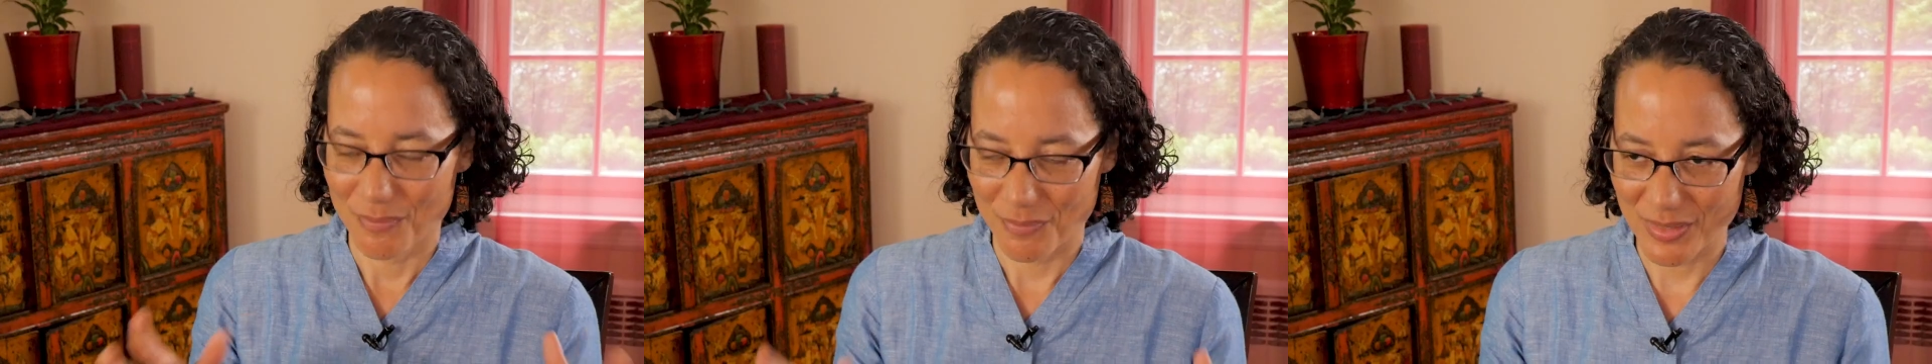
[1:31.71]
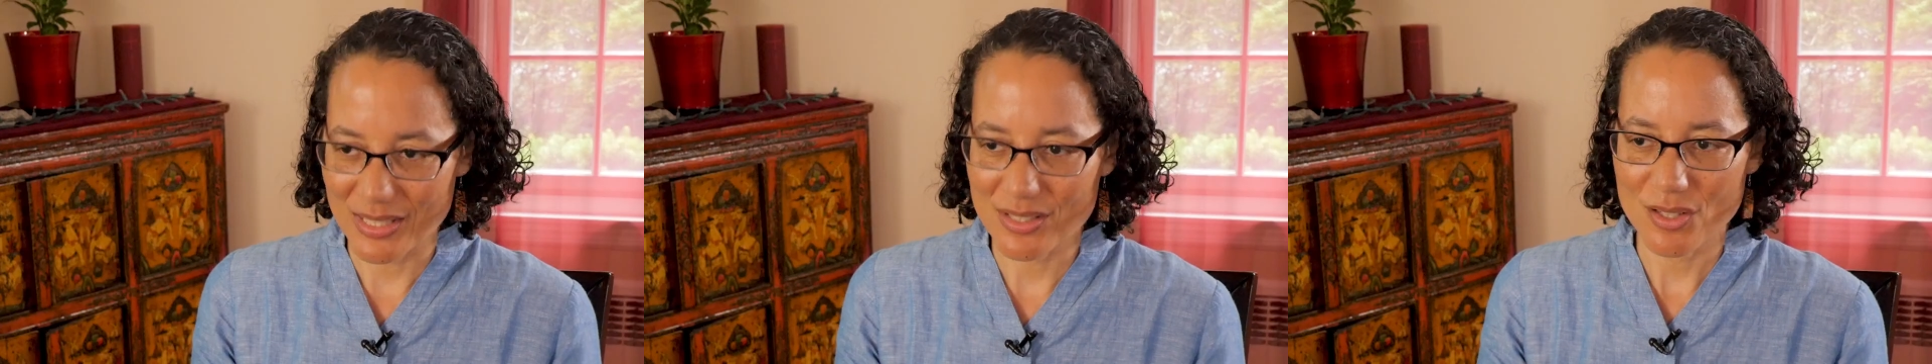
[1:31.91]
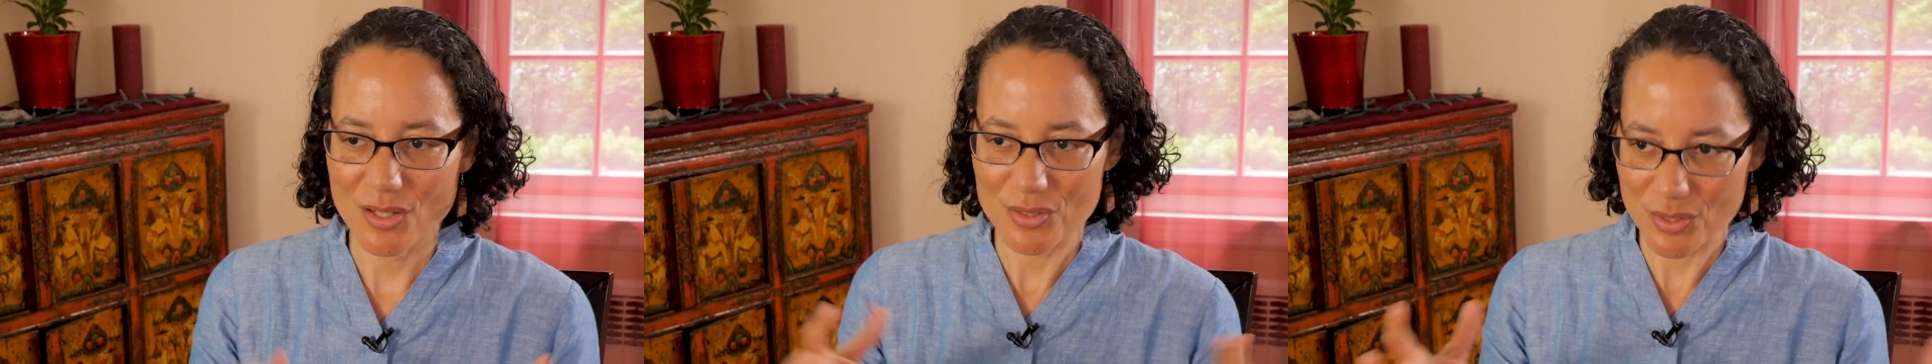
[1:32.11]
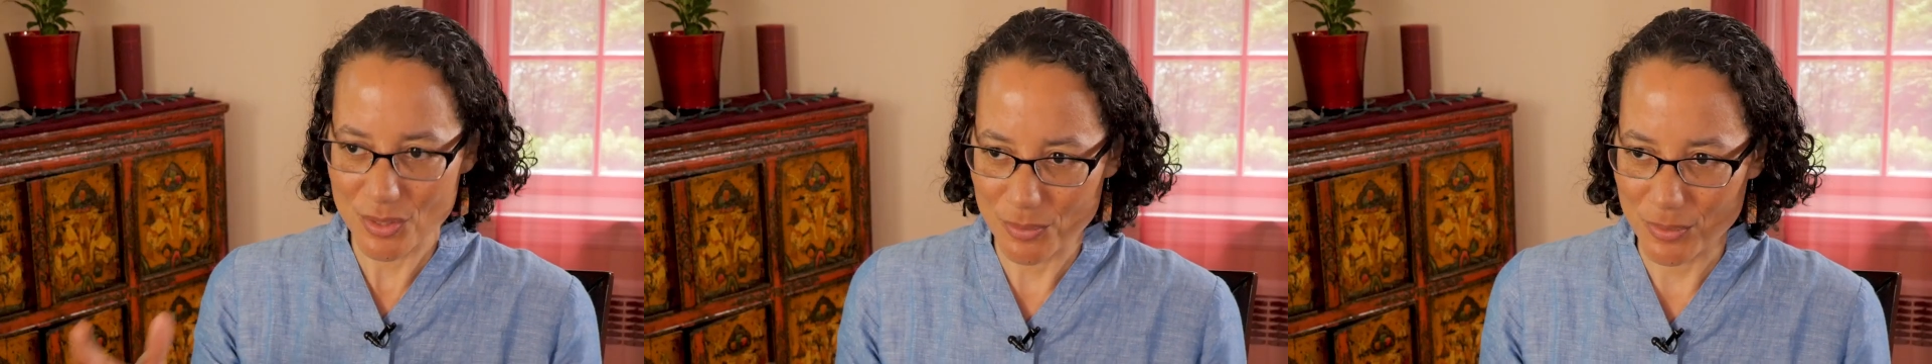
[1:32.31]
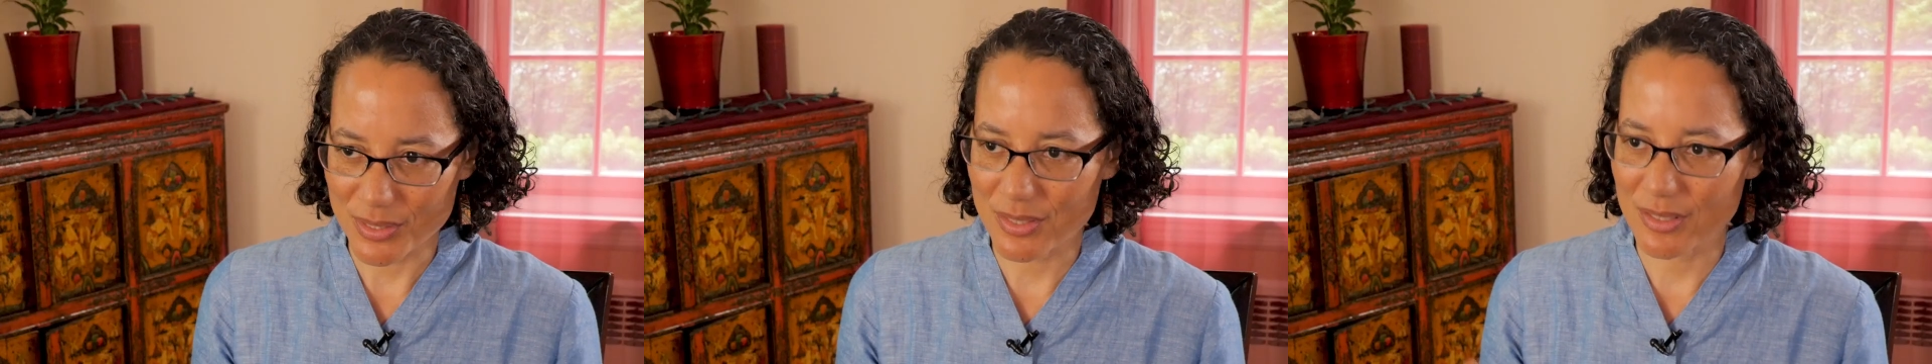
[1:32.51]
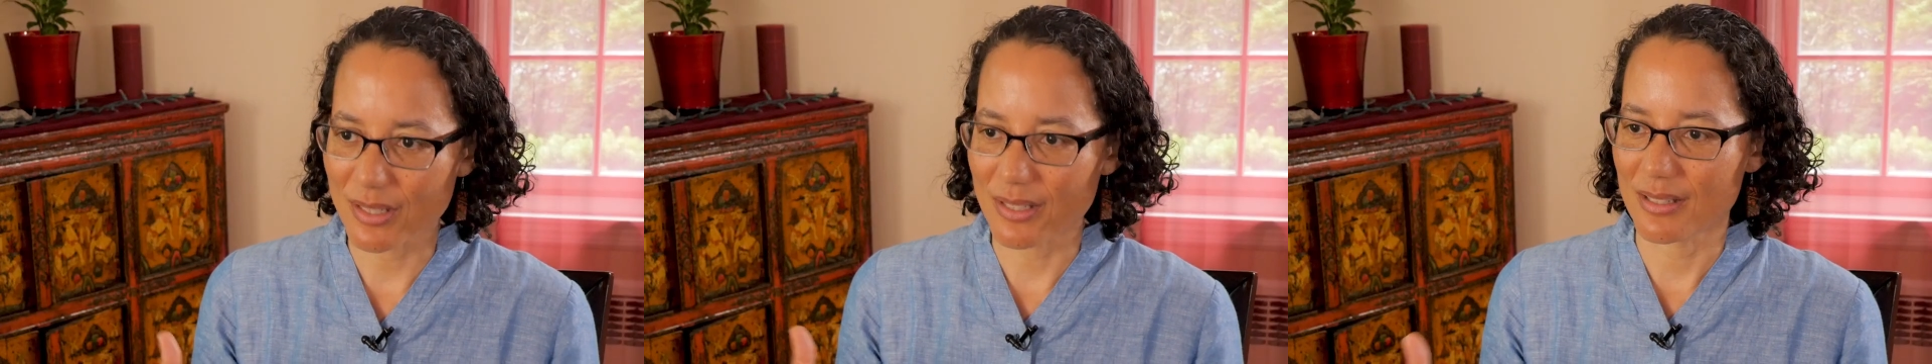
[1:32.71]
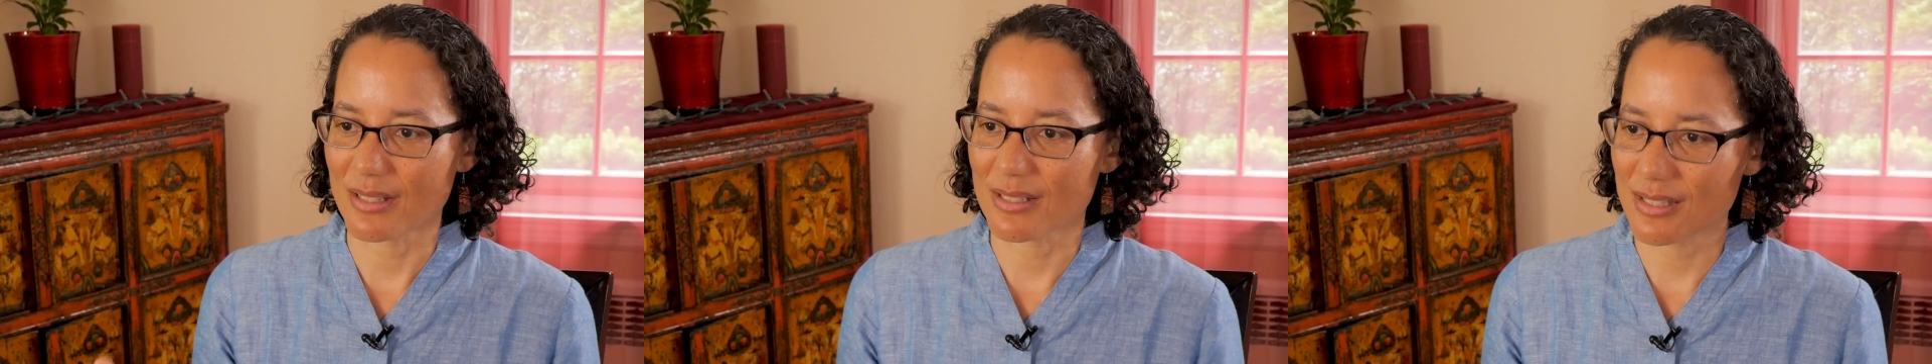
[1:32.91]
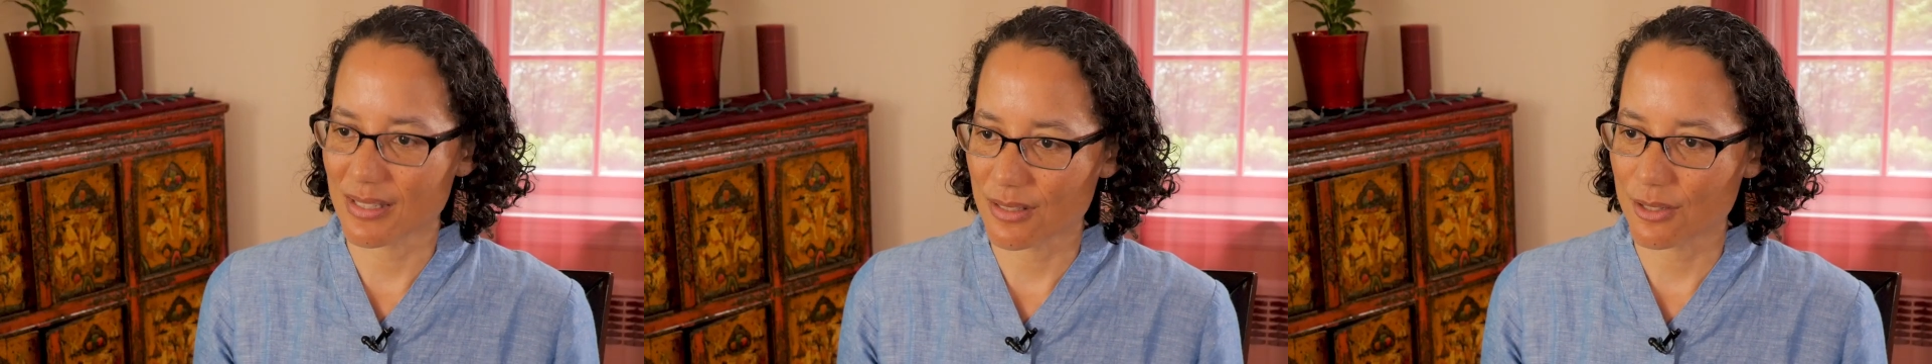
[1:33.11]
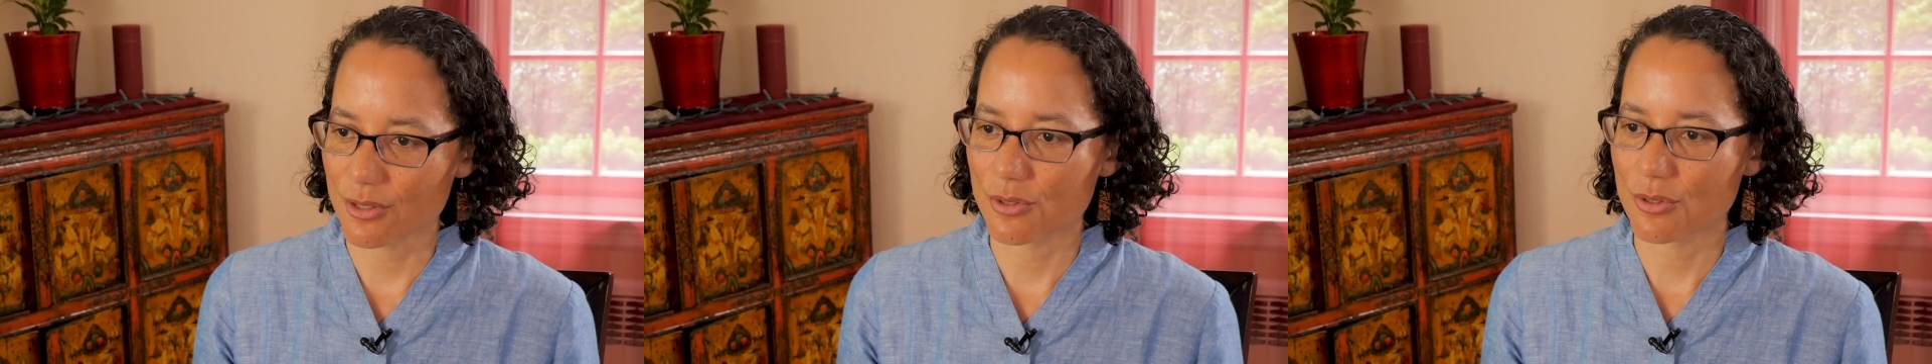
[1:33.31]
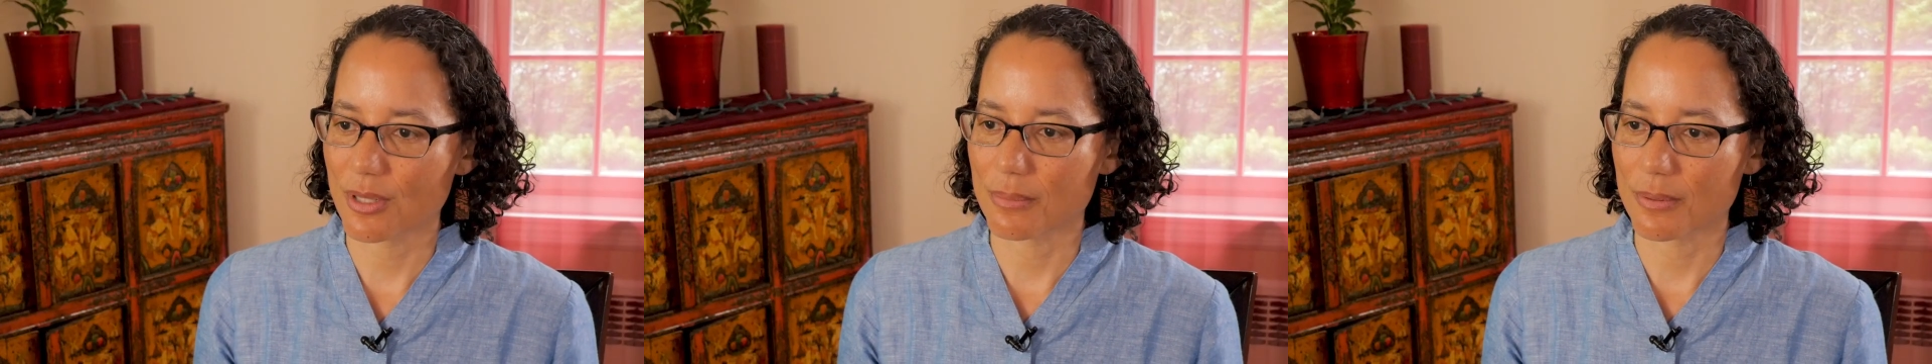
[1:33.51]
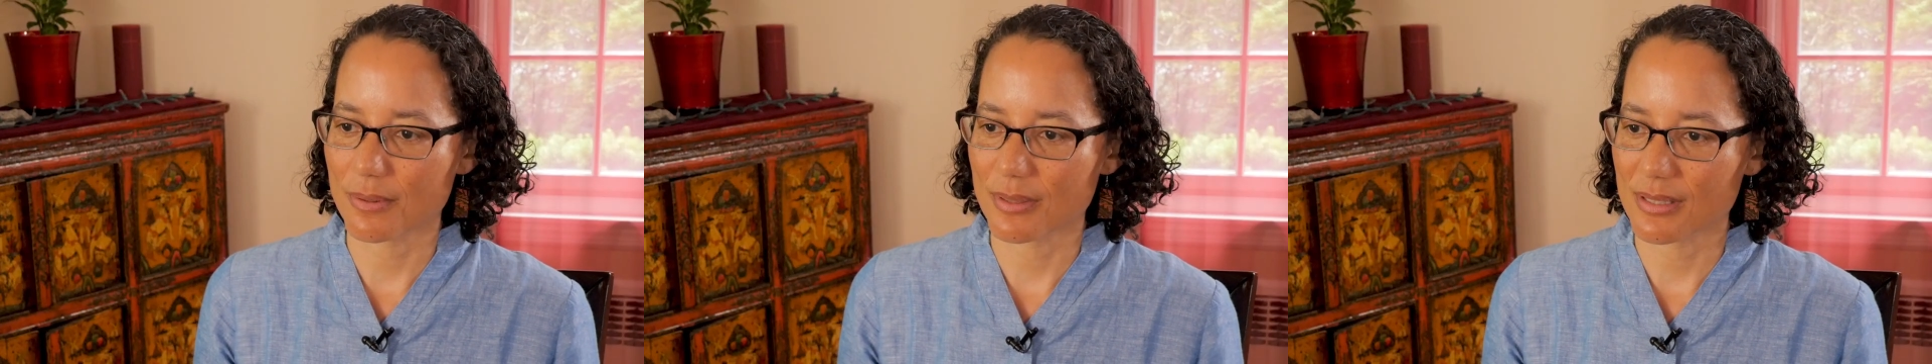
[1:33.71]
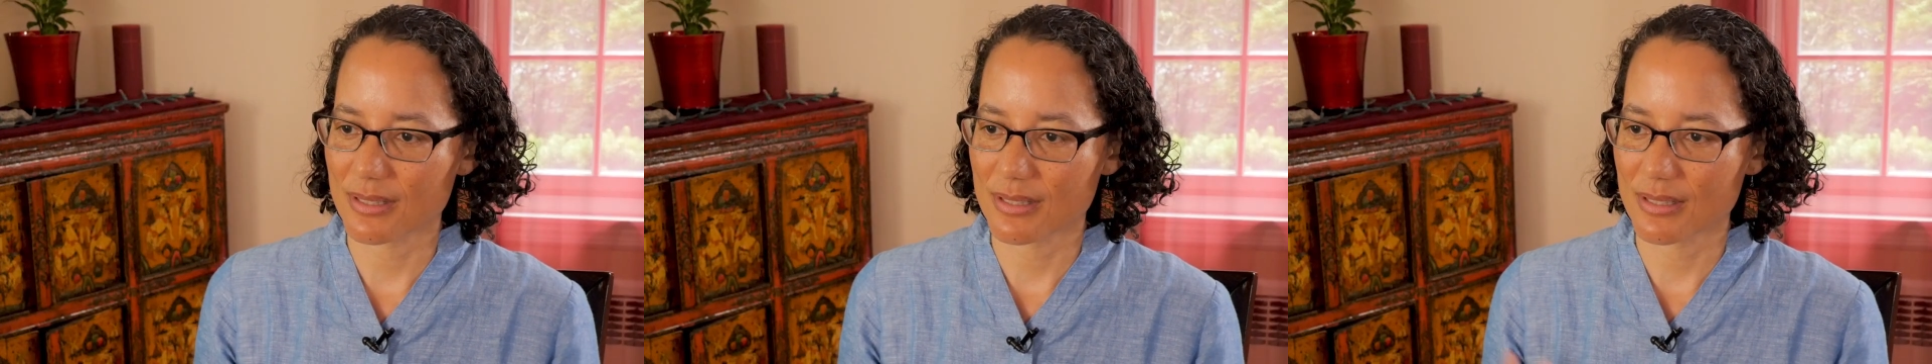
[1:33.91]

that's also what's gotten us into trouble, is